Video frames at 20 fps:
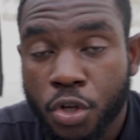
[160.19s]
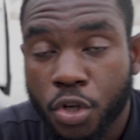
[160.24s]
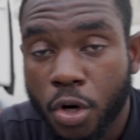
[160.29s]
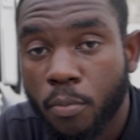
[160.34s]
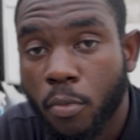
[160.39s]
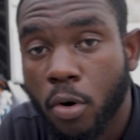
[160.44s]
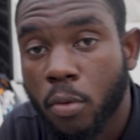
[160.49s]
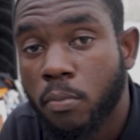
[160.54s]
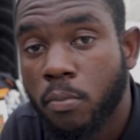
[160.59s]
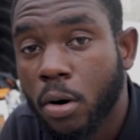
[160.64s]

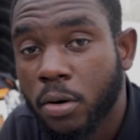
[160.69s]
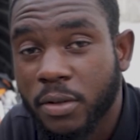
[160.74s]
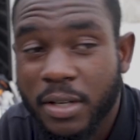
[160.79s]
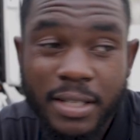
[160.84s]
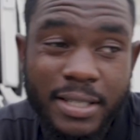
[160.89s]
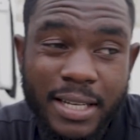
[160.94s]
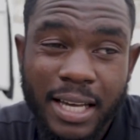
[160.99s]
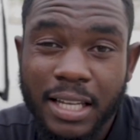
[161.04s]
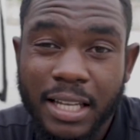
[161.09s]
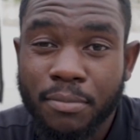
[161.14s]
mobile
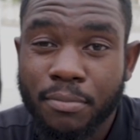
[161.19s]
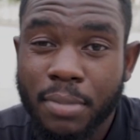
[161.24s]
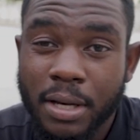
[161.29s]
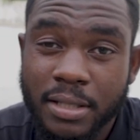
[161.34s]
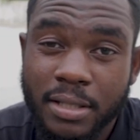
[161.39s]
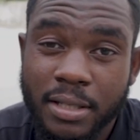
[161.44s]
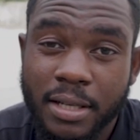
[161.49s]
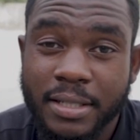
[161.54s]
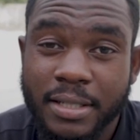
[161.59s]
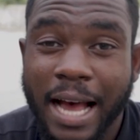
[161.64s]
detailing
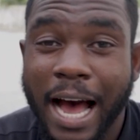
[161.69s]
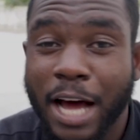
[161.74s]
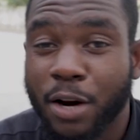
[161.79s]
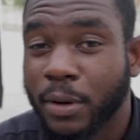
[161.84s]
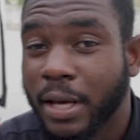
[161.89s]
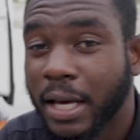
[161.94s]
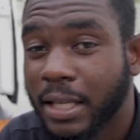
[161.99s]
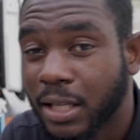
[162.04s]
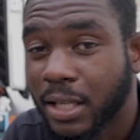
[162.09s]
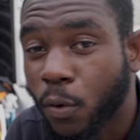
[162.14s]
business, how to
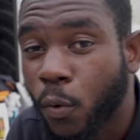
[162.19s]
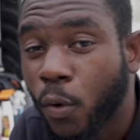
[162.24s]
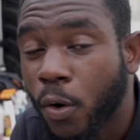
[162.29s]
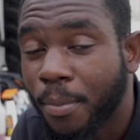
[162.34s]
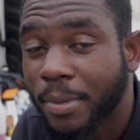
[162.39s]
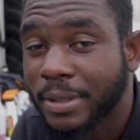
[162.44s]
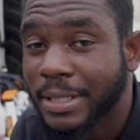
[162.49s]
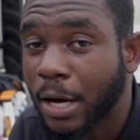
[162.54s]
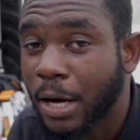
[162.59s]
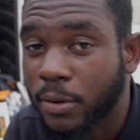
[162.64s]
get the
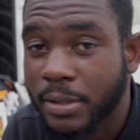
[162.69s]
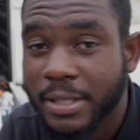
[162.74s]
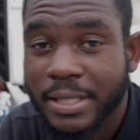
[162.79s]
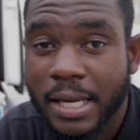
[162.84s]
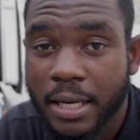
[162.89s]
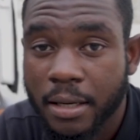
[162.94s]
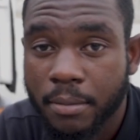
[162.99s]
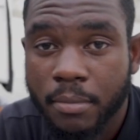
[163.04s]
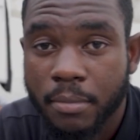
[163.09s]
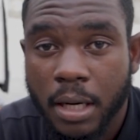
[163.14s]
equipment, how to
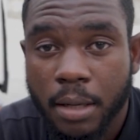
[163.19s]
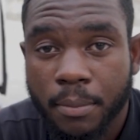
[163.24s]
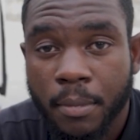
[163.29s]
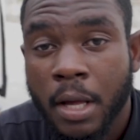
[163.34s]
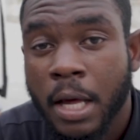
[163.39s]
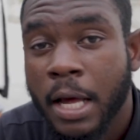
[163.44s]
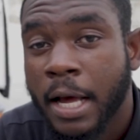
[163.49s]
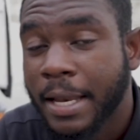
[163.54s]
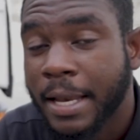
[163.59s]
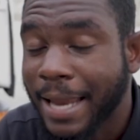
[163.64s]
set them up.
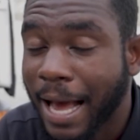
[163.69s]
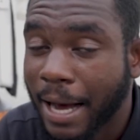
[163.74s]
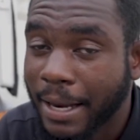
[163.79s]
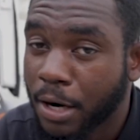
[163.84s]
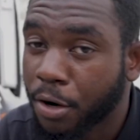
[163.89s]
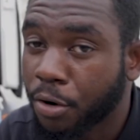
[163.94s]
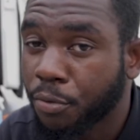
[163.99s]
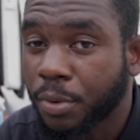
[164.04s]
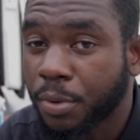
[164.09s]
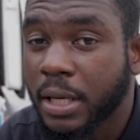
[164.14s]
Now they
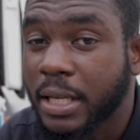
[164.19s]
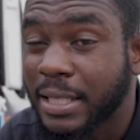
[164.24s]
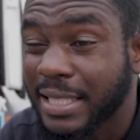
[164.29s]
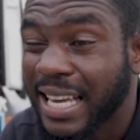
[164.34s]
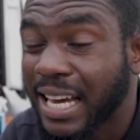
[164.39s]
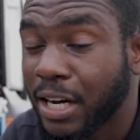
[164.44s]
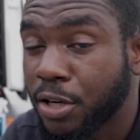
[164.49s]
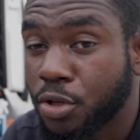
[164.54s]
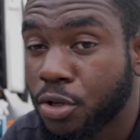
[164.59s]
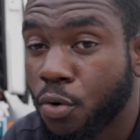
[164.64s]
don't really
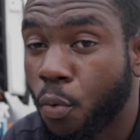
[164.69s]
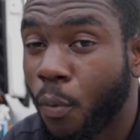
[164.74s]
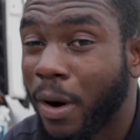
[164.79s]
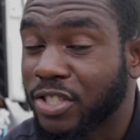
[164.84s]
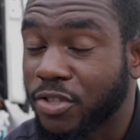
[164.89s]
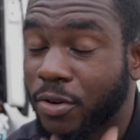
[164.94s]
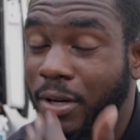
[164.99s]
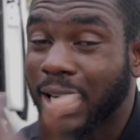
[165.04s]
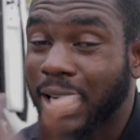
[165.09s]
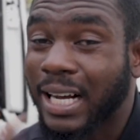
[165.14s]
tell you
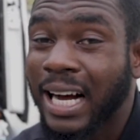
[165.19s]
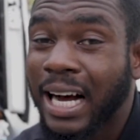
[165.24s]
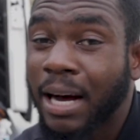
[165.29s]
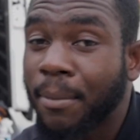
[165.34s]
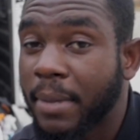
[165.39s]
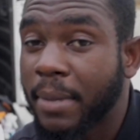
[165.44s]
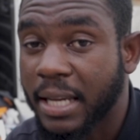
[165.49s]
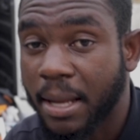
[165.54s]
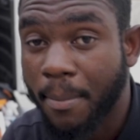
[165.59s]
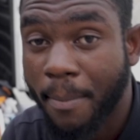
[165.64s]
what's going to
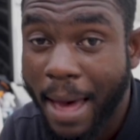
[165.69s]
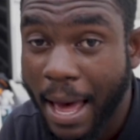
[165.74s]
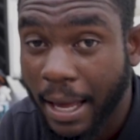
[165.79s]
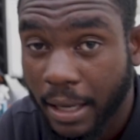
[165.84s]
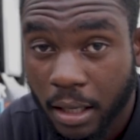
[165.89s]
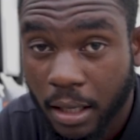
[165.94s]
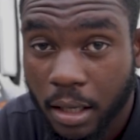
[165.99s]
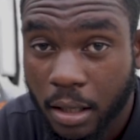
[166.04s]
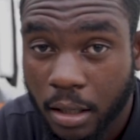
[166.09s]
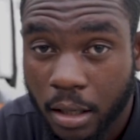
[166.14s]
come in the back
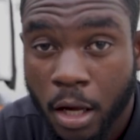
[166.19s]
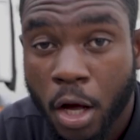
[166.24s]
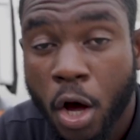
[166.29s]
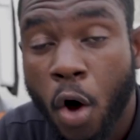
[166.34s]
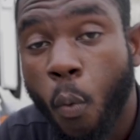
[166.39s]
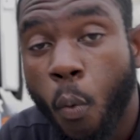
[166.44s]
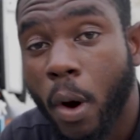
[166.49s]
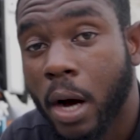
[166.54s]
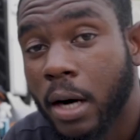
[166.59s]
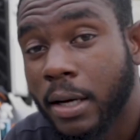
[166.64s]
end.
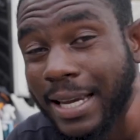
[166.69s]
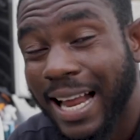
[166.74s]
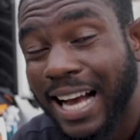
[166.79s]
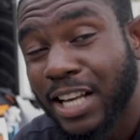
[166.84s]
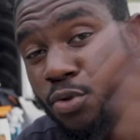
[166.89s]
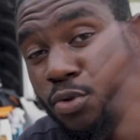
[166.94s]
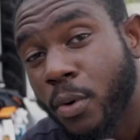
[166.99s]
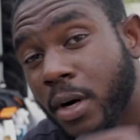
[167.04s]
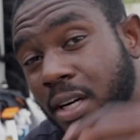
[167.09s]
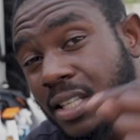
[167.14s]
Well,
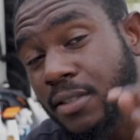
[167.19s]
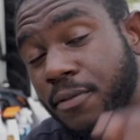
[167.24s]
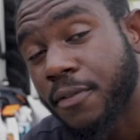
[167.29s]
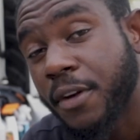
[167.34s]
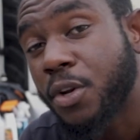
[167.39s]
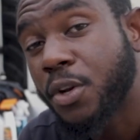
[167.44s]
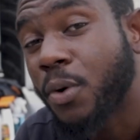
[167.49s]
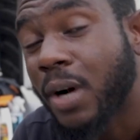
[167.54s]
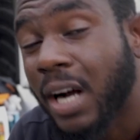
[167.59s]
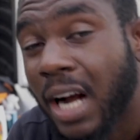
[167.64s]
that's where this
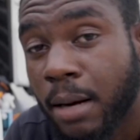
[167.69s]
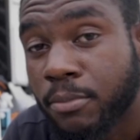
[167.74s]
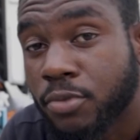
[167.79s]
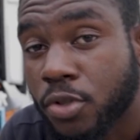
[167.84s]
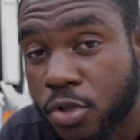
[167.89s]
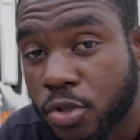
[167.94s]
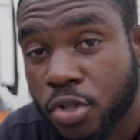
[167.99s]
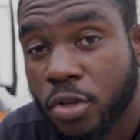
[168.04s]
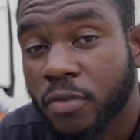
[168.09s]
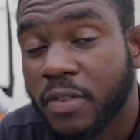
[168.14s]
video comes
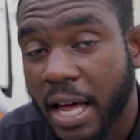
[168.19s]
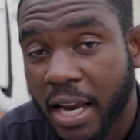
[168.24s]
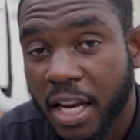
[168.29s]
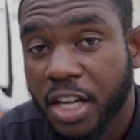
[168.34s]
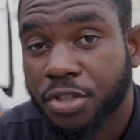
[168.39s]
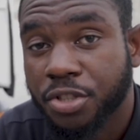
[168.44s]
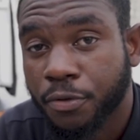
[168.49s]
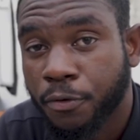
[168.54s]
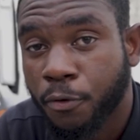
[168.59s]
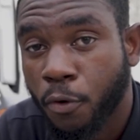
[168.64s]
to solve that
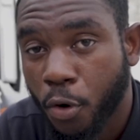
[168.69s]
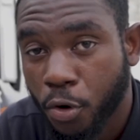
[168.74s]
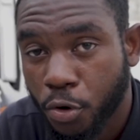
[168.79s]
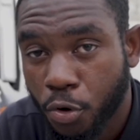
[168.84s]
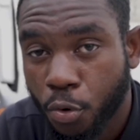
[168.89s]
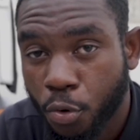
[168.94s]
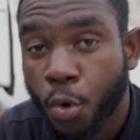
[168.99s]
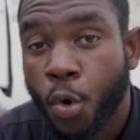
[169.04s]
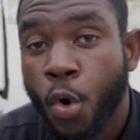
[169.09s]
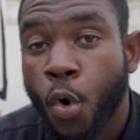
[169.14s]
issue for
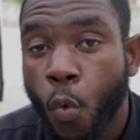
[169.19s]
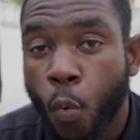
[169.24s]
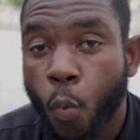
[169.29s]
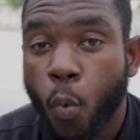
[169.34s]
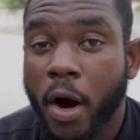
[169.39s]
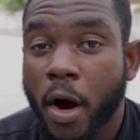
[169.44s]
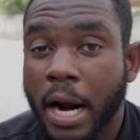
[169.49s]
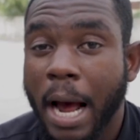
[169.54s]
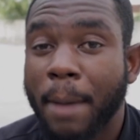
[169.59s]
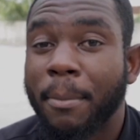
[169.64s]
you,
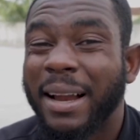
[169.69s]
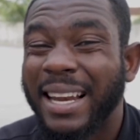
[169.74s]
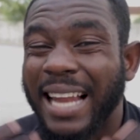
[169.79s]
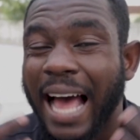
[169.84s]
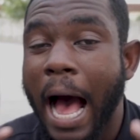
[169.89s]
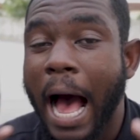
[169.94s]
where I'm